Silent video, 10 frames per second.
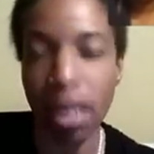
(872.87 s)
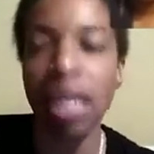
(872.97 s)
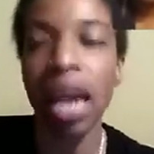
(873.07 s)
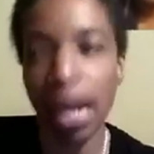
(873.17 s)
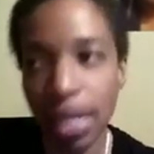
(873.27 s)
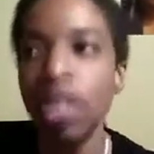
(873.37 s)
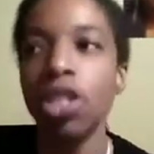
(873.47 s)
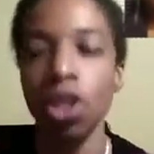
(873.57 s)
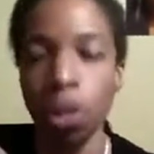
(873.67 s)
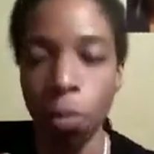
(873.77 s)
Yes, it's a
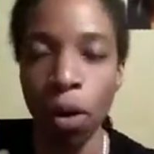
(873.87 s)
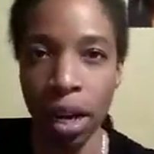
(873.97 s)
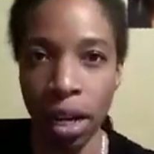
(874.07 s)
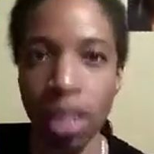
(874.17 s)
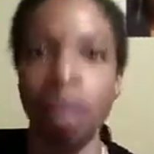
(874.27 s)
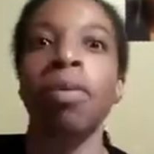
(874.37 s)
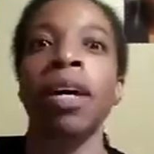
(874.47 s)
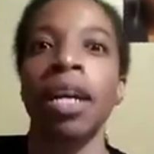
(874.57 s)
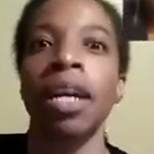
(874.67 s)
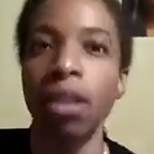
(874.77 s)
good product,
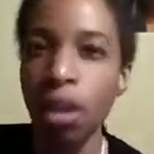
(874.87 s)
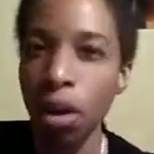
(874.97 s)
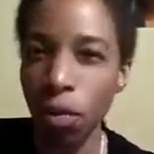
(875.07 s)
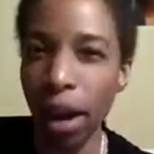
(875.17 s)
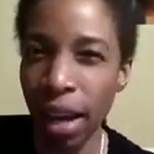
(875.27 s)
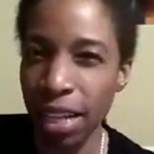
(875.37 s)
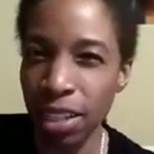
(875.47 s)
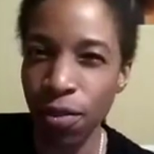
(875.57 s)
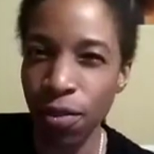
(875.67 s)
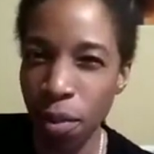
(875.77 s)
but I
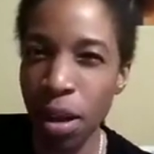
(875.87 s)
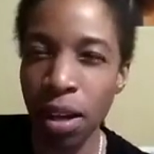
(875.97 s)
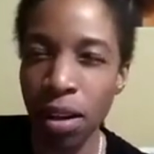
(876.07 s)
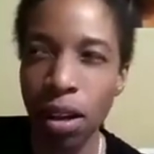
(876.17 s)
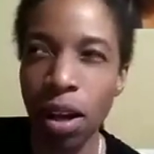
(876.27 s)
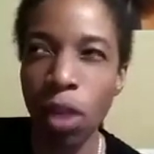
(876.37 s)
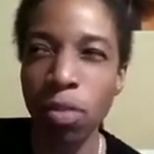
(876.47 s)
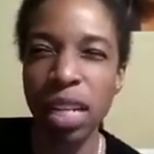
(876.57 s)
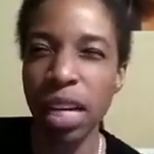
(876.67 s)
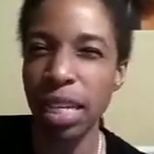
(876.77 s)
guess from a
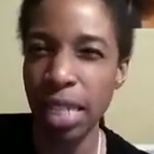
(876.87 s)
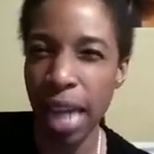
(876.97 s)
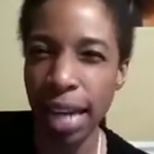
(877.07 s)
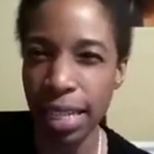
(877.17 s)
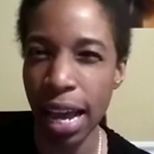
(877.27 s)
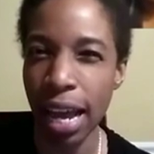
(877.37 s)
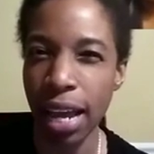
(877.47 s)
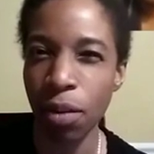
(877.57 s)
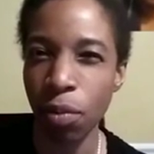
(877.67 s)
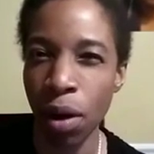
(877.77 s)
almost like a tech
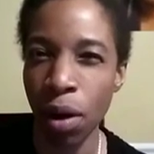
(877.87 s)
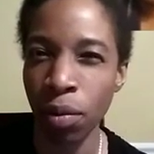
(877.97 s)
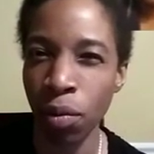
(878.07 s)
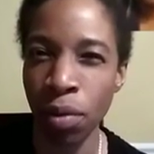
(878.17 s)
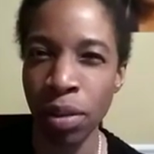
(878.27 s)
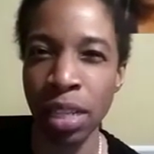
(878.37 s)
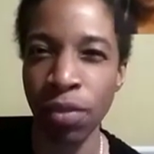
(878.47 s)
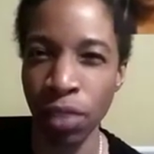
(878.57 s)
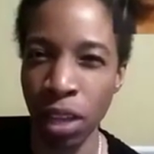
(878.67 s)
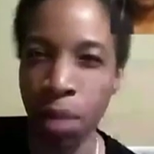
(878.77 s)
side, what was it that
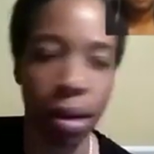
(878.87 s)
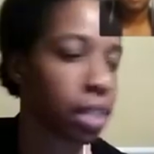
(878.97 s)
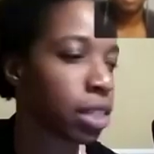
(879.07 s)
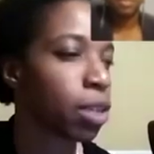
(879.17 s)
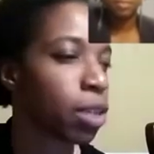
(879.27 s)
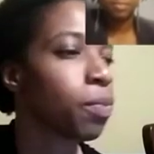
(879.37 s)
really impressed you?